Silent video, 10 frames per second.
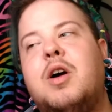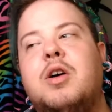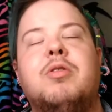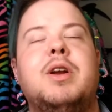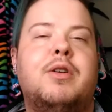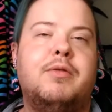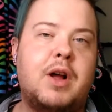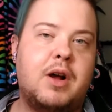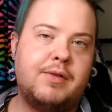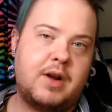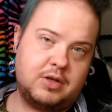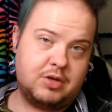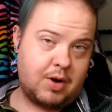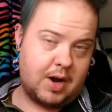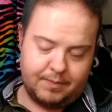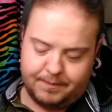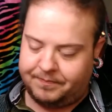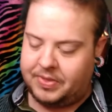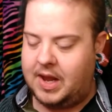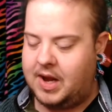Vloggerino Vlog Squad,
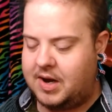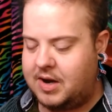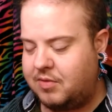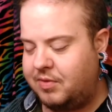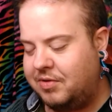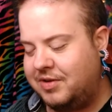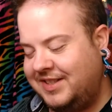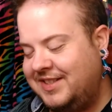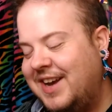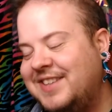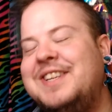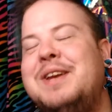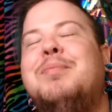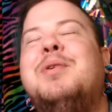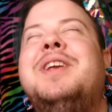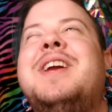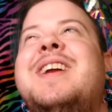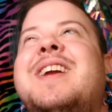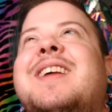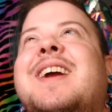we were discussing
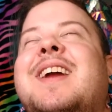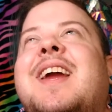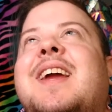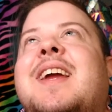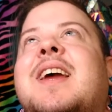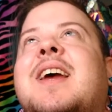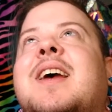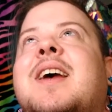putting like a